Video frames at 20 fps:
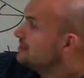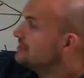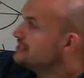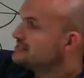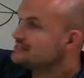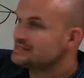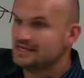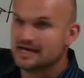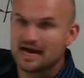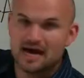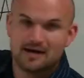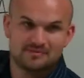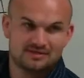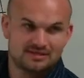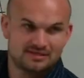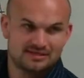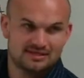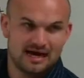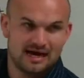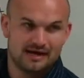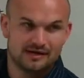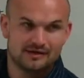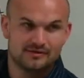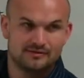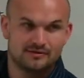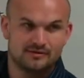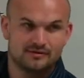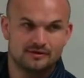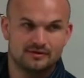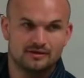is the opposite side,
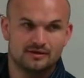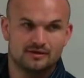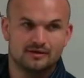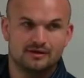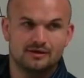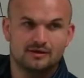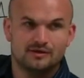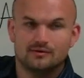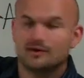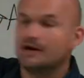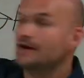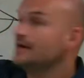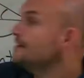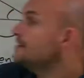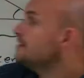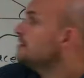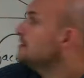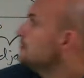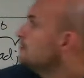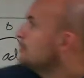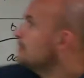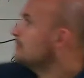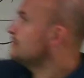right? Where